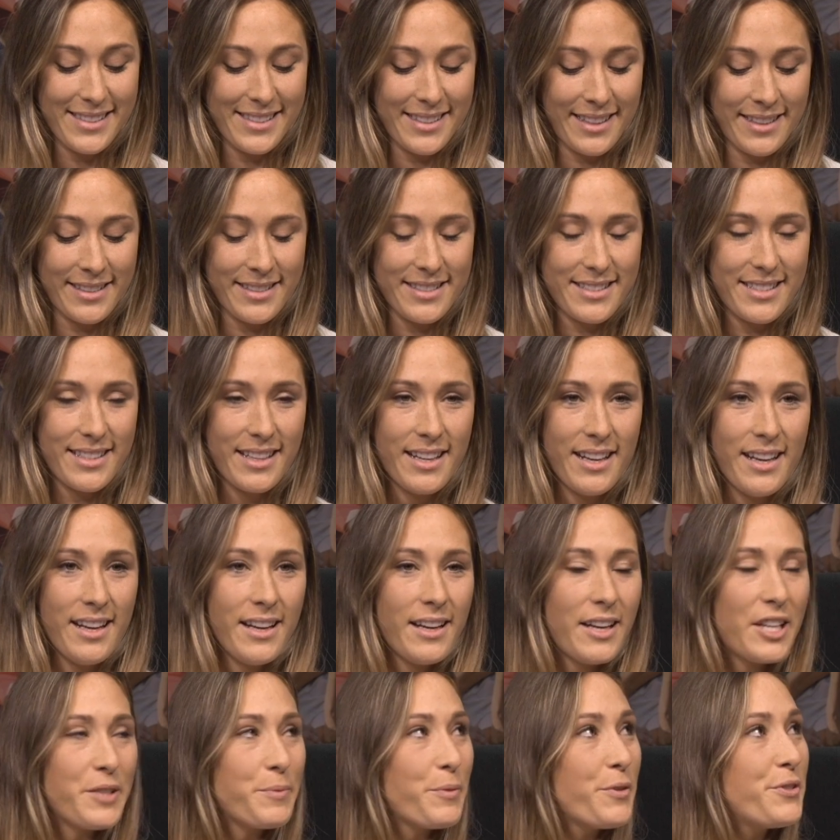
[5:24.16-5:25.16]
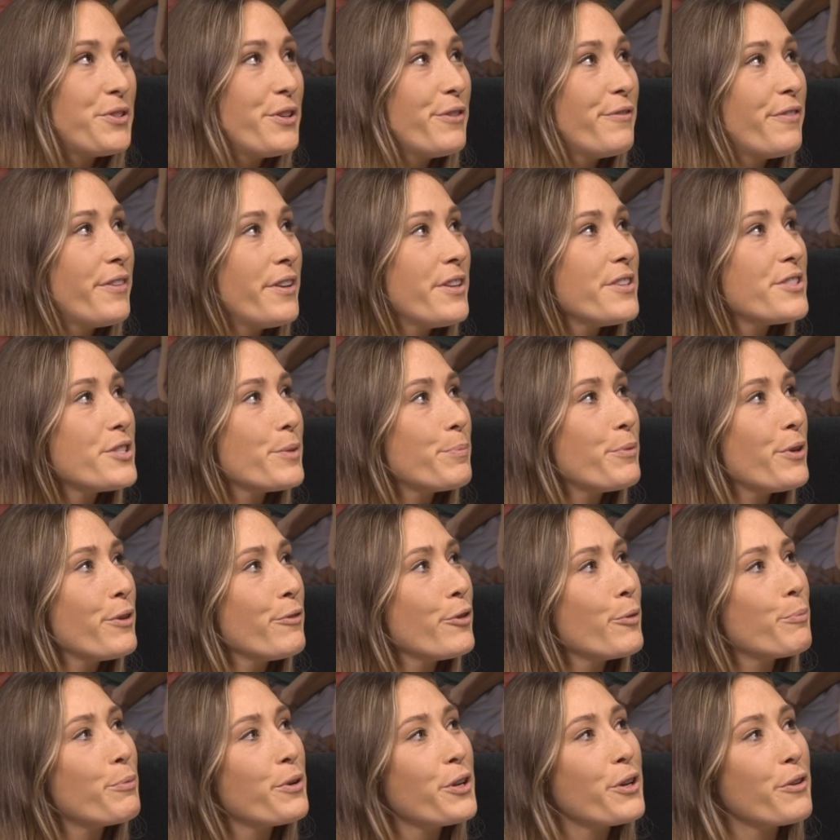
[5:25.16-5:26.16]
And I suppose you finished up your
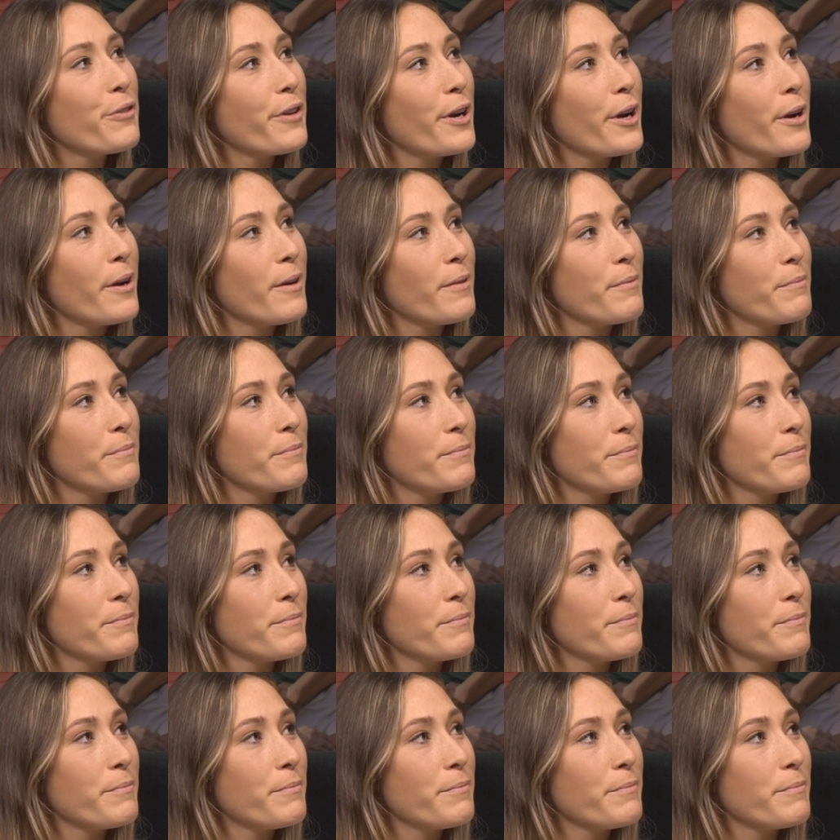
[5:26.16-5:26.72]
rugby career